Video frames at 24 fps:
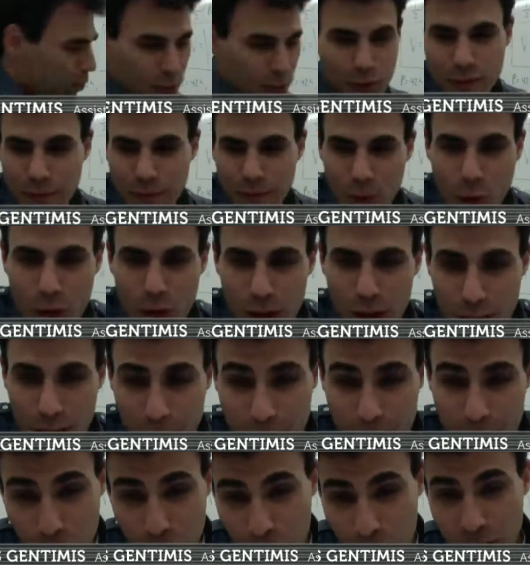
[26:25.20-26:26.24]

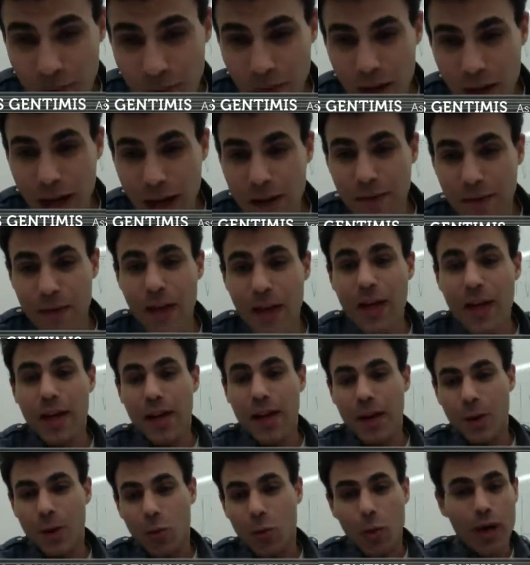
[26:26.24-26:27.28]
425
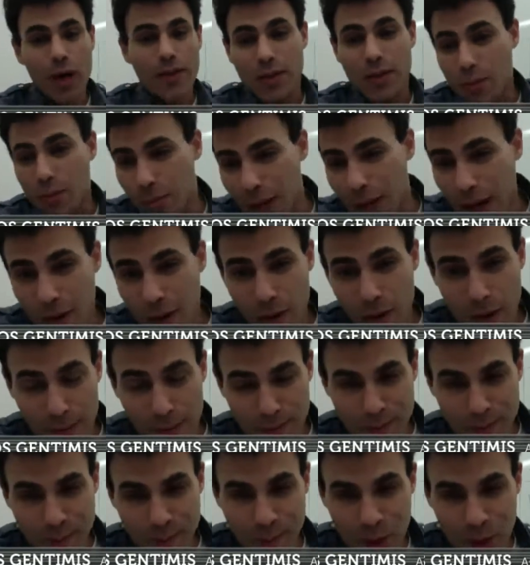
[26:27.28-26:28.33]
watts of power,
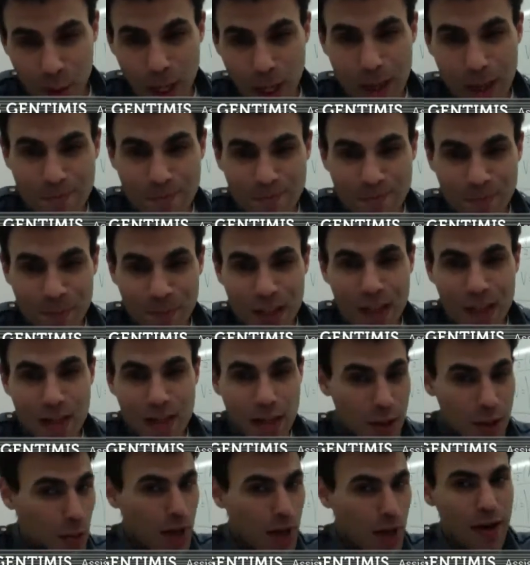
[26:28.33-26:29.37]
okay?
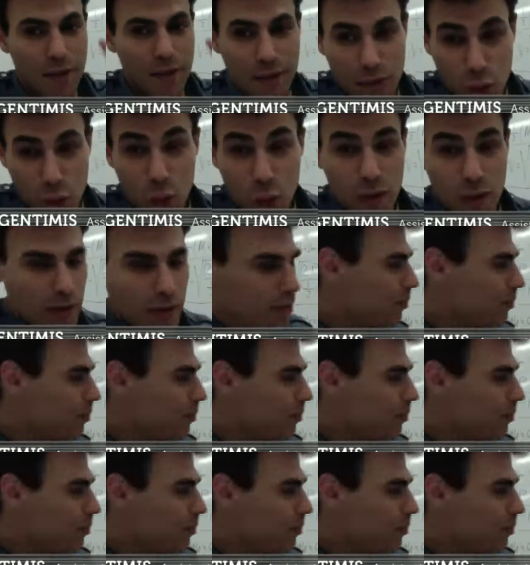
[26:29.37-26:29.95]
And we have 2 of them.